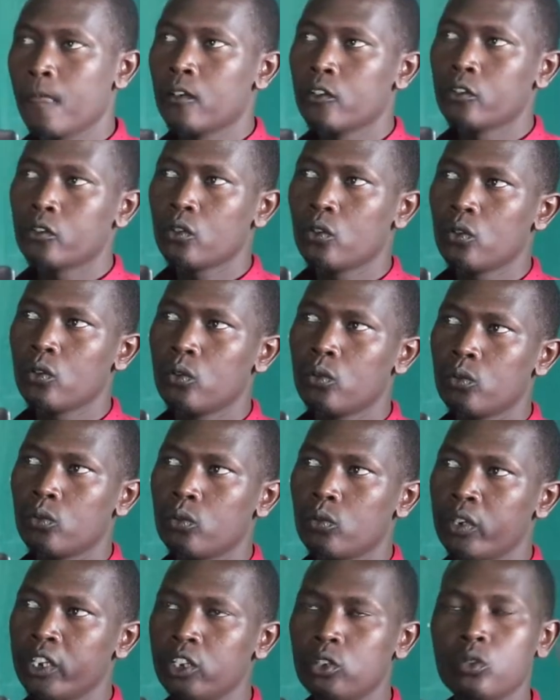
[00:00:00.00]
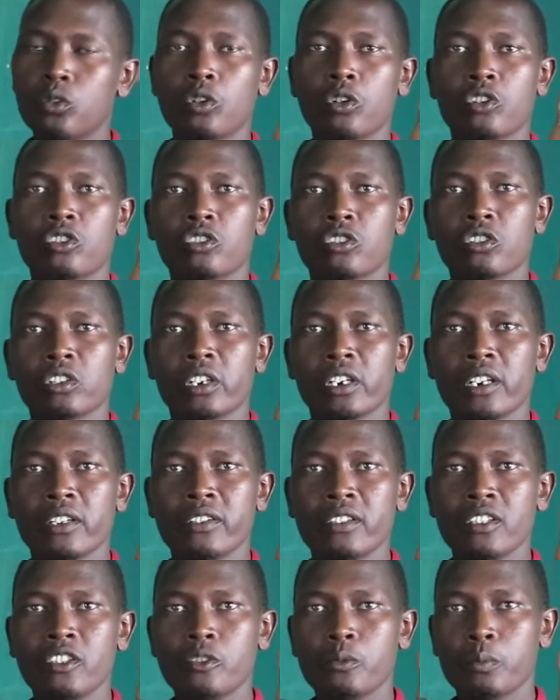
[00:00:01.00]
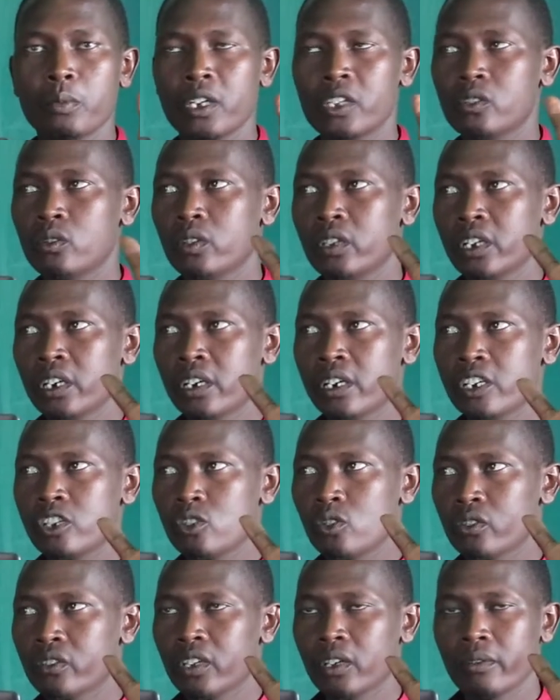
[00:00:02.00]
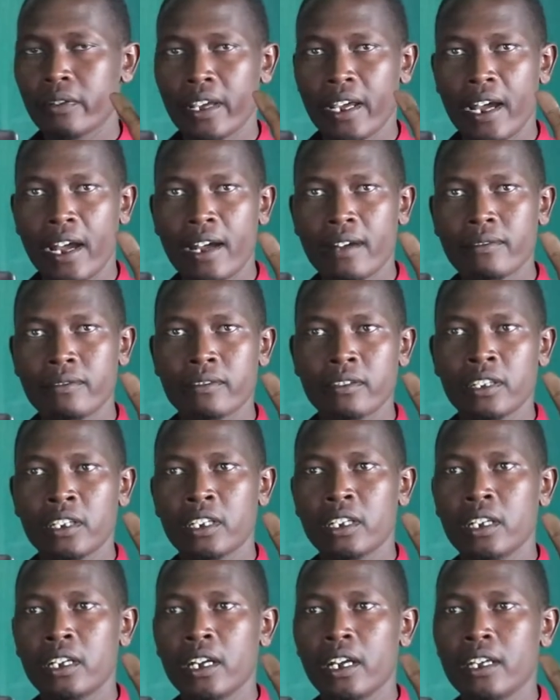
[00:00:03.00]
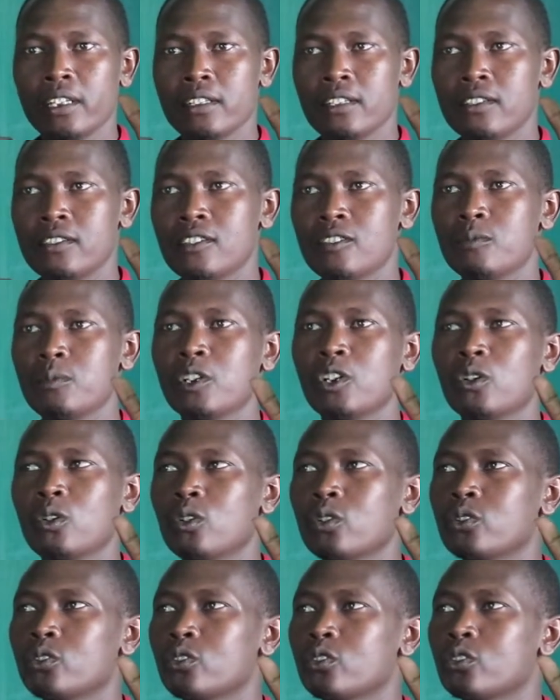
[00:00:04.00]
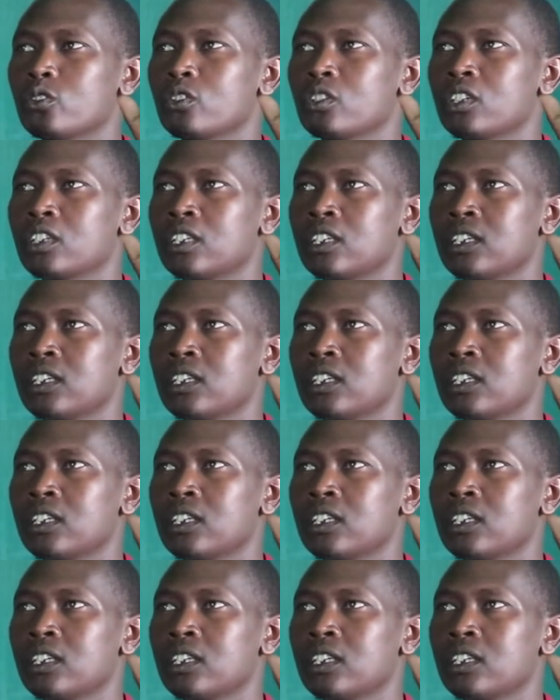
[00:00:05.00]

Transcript: So we do control grazings based on the regions that we have, and this is because